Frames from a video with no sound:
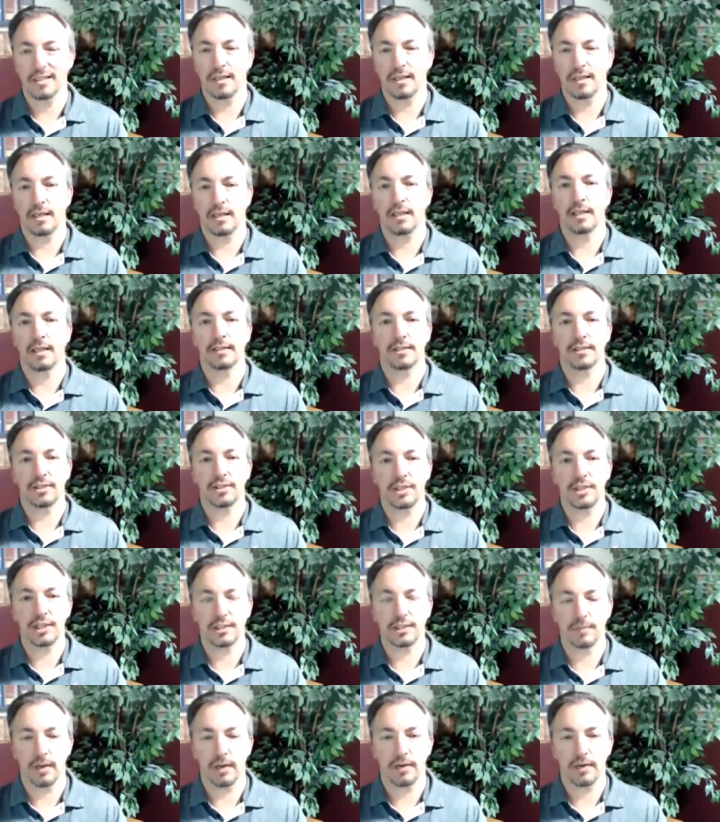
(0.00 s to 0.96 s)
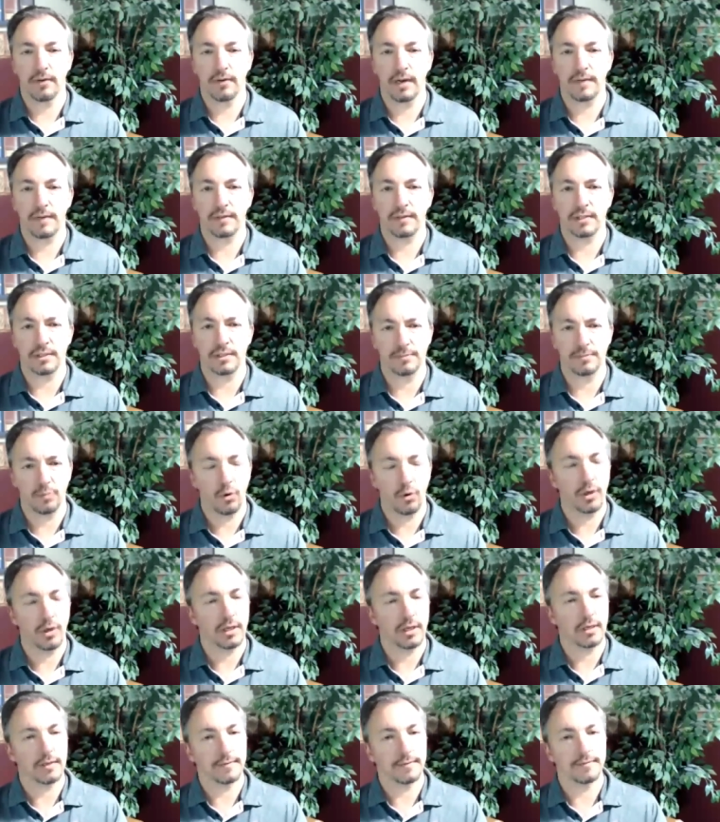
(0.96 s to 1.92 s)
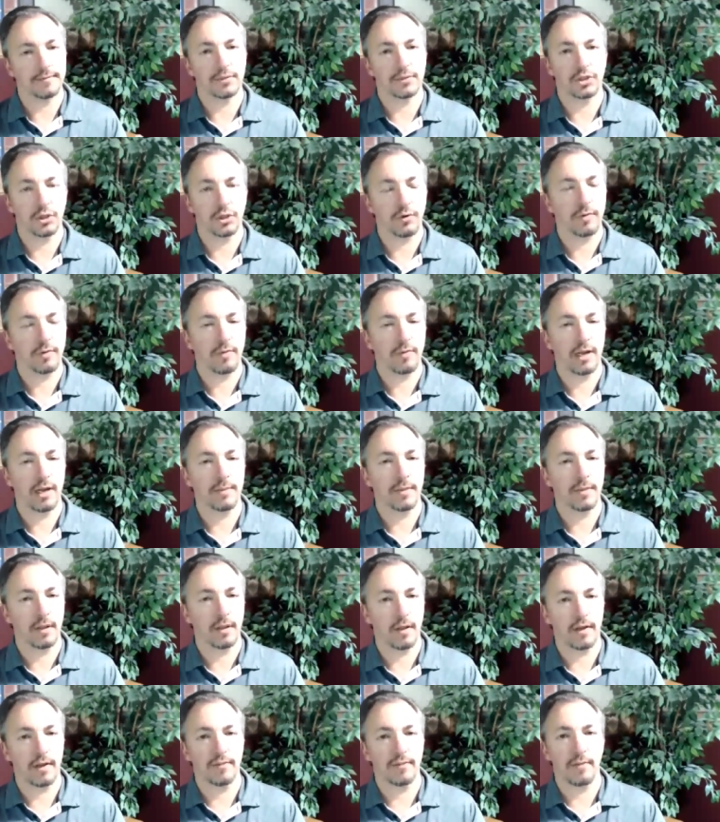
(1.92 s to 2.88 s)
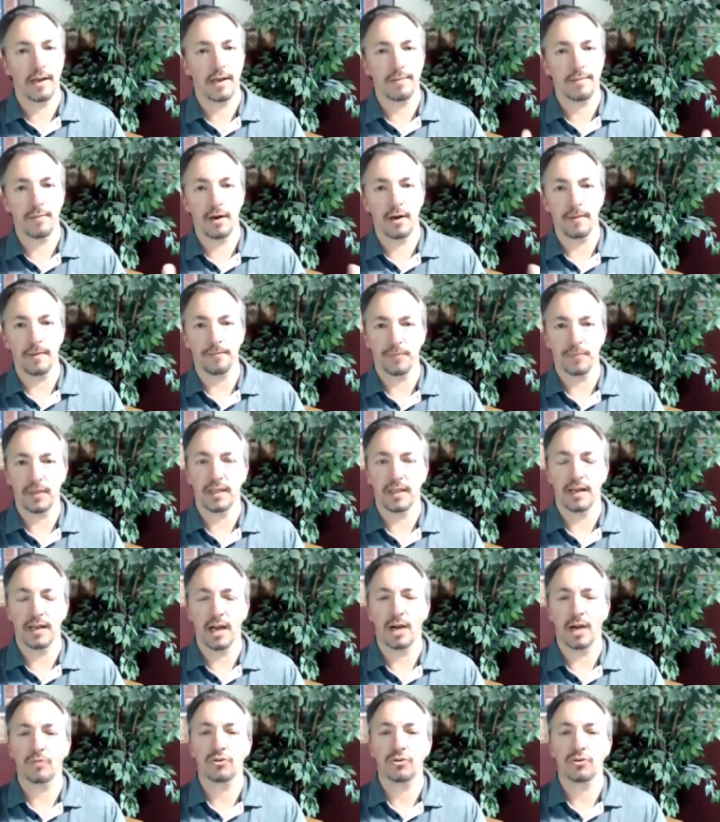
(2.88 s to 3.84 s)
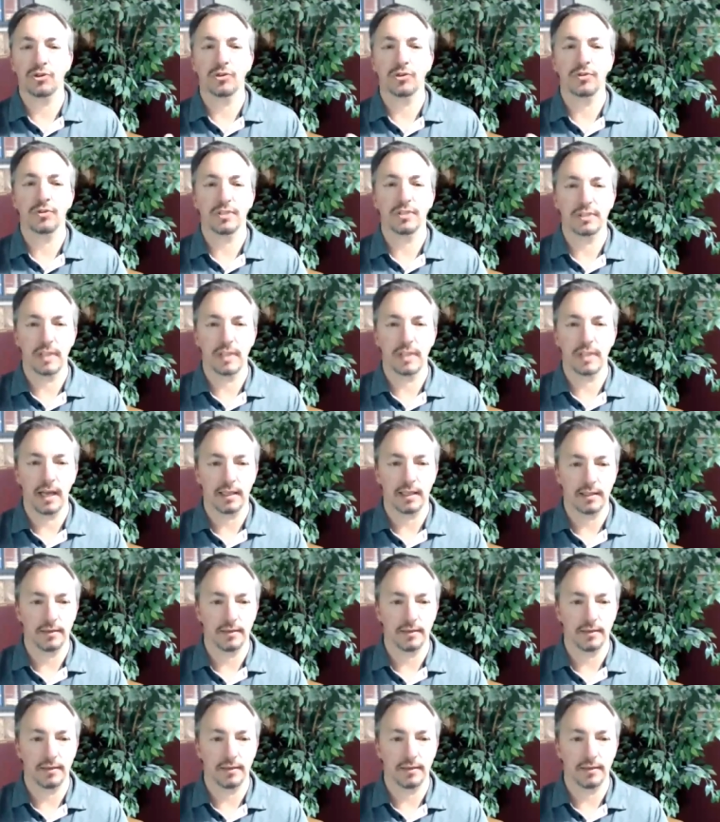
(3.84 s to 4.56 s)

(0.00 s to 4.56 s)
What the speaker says: I like to tease my wife. I said, boy, you sure remind me a lot of my mom. And how true is that?